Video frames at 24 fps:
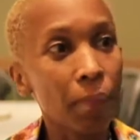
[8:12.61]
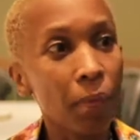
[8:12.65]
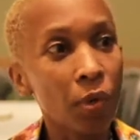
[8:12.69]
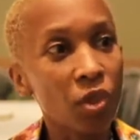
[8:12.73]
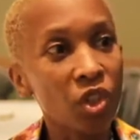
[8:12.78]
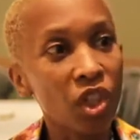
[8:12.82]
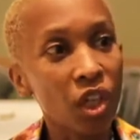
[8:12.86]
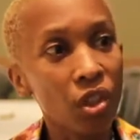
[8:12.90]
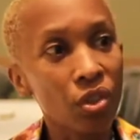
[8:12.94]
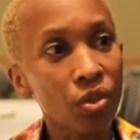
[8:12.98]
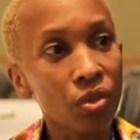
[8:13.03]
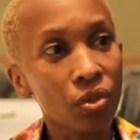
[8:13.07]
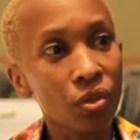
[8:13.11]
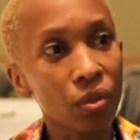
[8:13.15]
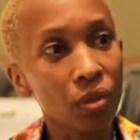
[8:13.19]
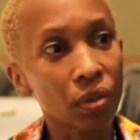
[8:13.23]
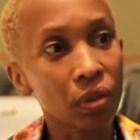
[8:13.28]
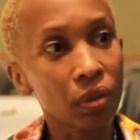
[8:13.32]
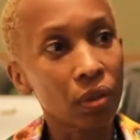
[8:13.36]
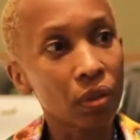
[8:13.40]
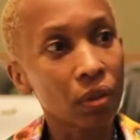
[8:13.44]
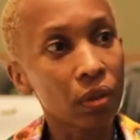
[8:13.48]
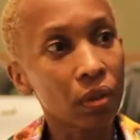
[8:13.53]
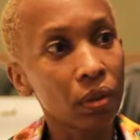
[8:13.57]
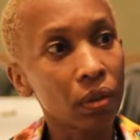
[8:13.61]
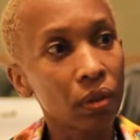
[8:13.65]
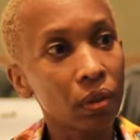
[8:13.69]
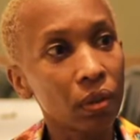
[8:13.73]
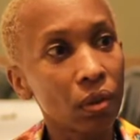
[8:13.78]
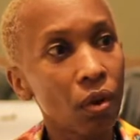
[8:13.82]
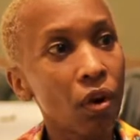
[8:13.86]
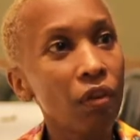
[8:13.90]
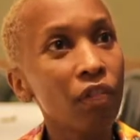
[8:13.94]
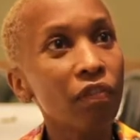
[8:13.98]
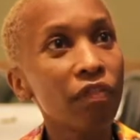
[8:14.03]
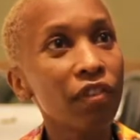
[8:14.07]
potential
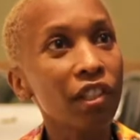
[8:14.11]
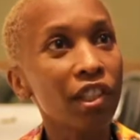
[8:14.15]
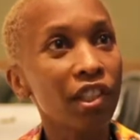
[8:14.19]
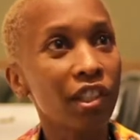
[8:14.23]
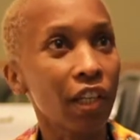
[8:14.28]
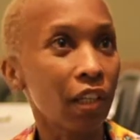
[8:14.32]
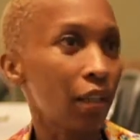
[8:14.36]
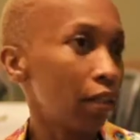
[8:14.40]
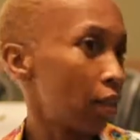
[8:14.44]
conflicts.